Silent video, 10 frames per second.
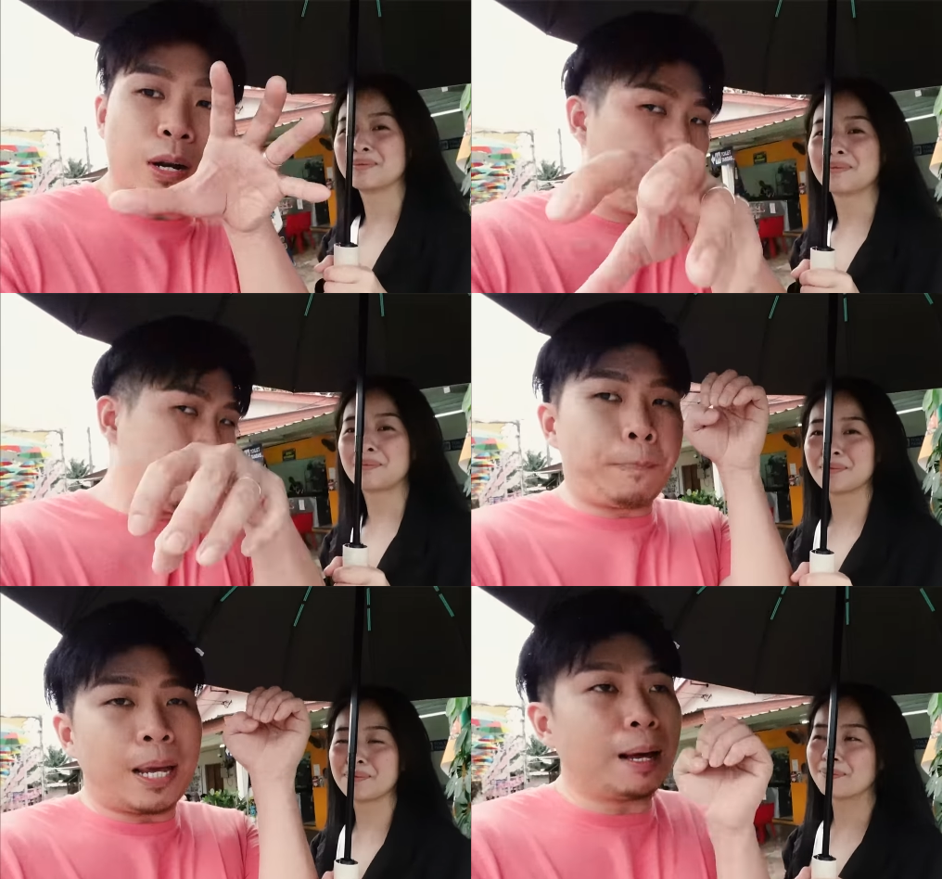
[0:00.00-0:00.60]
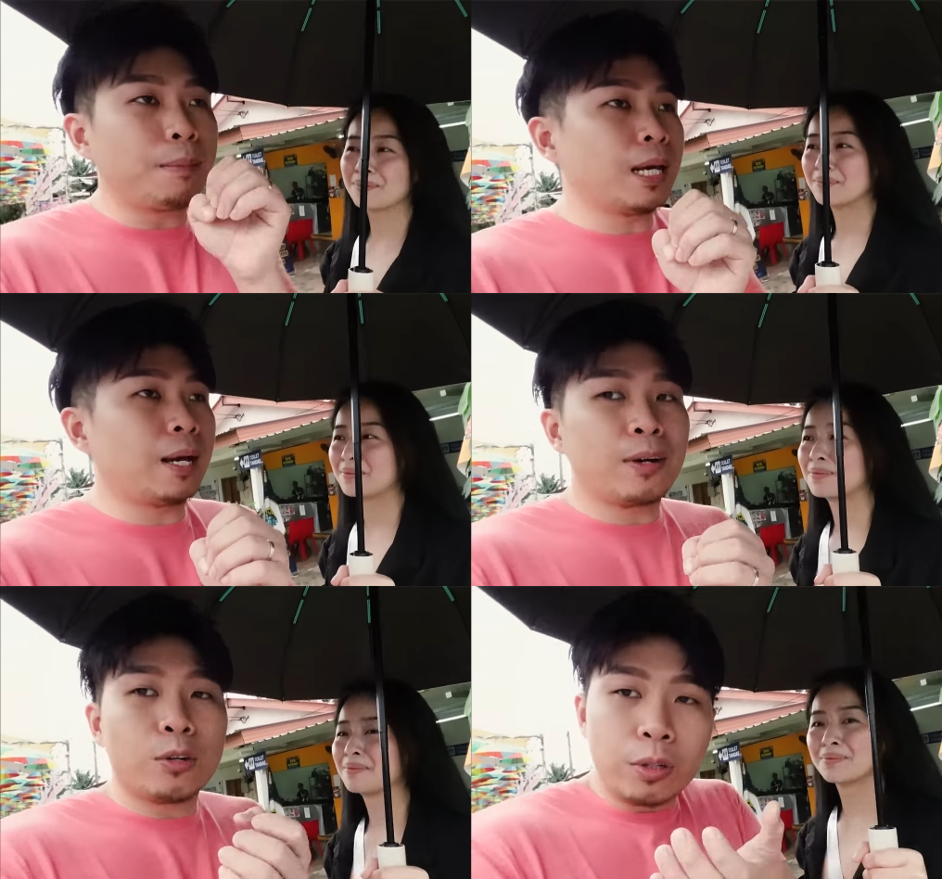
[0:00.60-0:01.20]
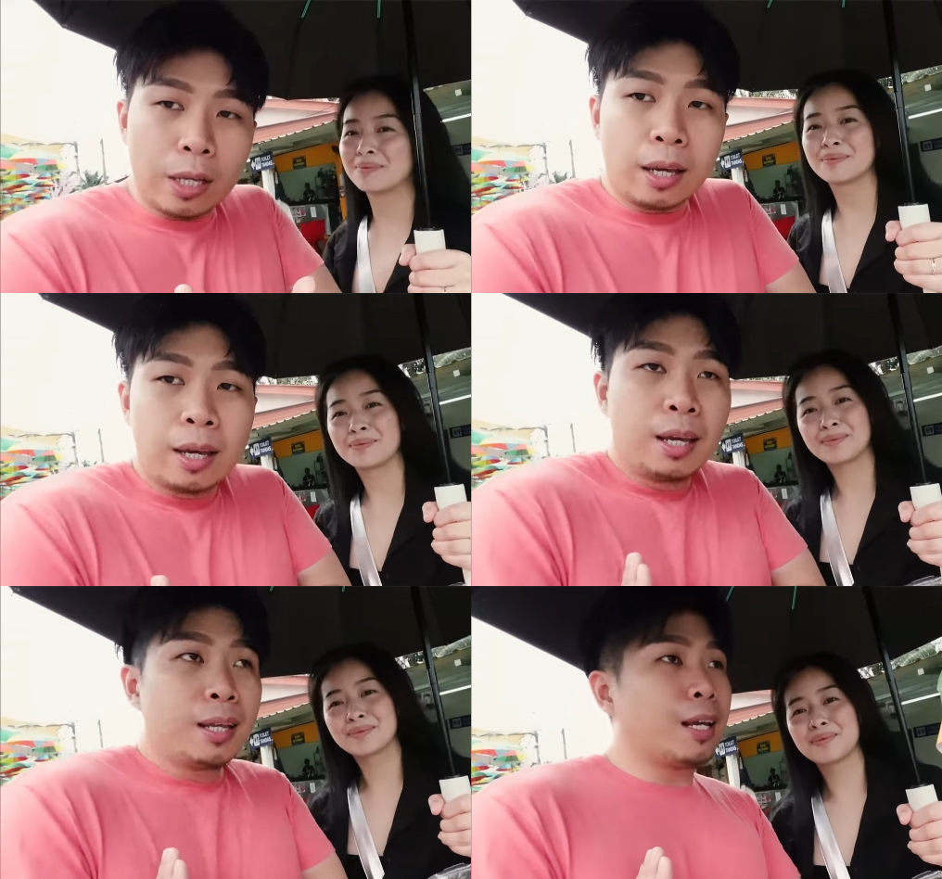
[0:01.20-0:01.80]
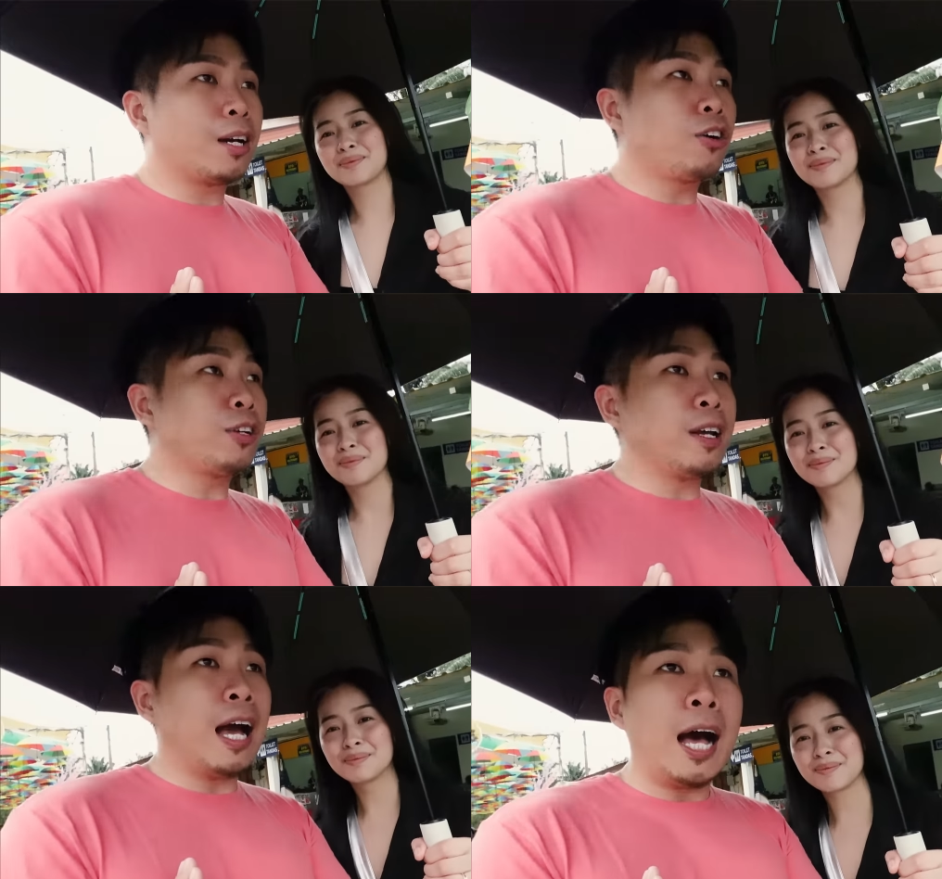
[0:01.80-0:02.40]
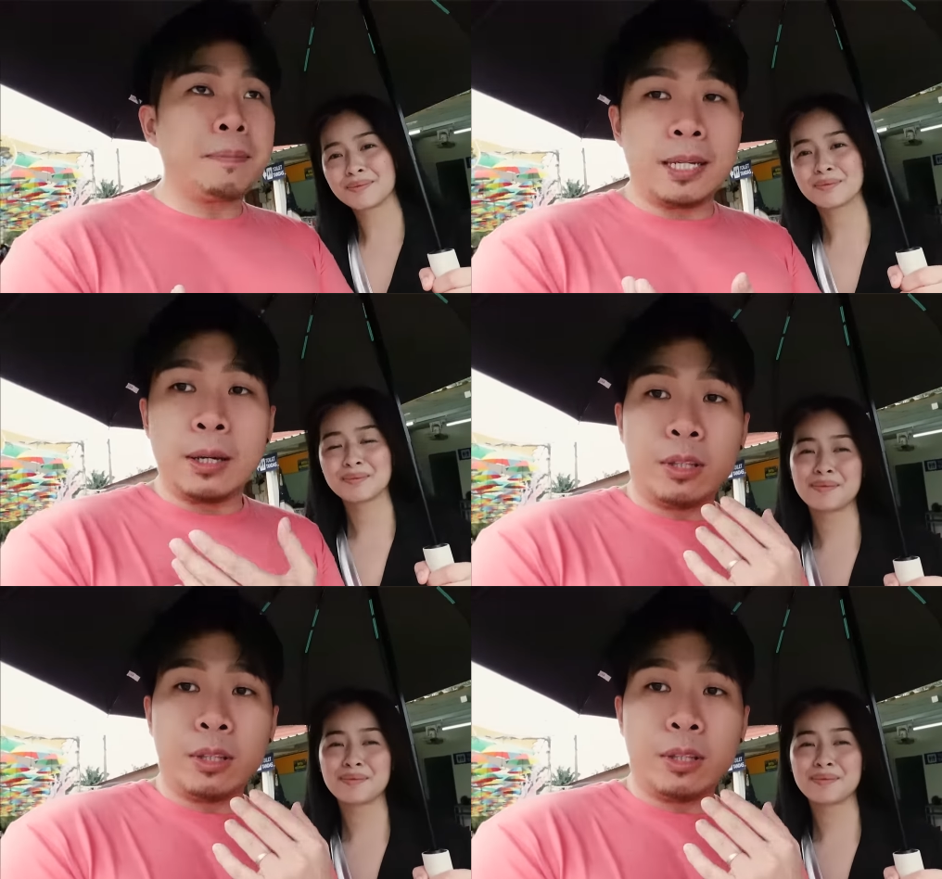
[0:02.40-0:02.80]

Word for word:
Speaker 1: don't like pick up that kind of like, you know they. They call on your arms and they